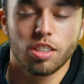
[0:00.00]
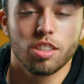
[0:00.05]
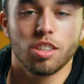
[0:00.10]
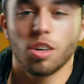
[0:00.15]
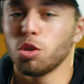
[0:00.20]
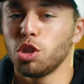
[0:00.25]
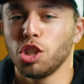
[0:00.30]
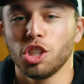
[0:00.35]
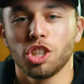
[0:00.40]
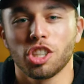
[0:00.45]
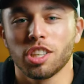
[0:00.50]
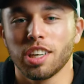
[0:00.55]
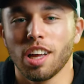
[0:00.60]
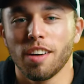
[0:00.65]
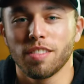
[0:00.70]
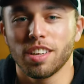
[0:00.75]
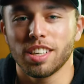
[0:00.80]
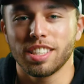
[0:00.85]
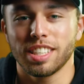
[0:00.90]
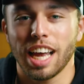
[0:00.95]
Don't you just
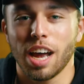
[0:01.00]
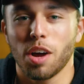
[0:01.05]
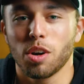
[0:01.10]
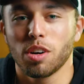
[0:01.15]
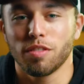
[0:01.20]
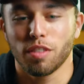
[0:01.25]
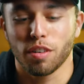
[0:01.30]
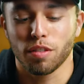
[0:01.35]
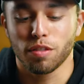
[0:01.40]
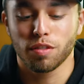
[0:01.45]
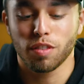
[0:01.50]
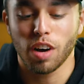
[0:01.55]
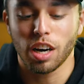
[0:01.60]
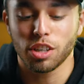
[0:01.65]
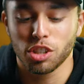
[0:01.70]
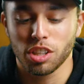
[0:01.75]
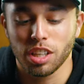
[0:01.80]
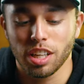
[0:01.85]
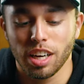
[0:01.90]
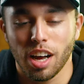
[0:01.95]
love the sound of a
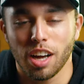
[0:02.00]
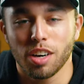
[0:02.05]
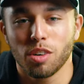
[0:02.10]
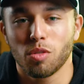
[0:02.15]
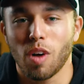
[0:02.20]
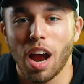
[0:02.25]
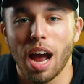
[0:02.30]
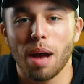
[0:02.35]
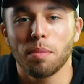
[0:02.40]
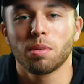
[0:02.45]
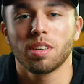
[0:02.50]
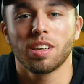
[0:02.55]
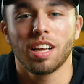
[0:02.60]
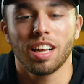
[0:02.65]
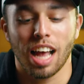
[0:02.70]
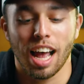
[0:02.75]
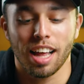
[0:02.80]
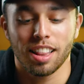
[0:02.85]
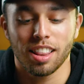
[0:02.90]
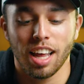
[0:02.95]
freshly unwrapped
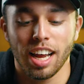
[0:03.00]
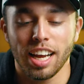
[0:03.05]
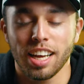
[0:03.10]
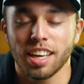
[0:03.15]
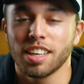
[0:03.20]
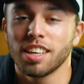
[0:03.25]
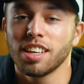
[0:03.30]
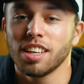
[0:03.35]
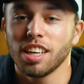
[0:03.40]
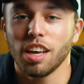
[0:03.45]
headlight?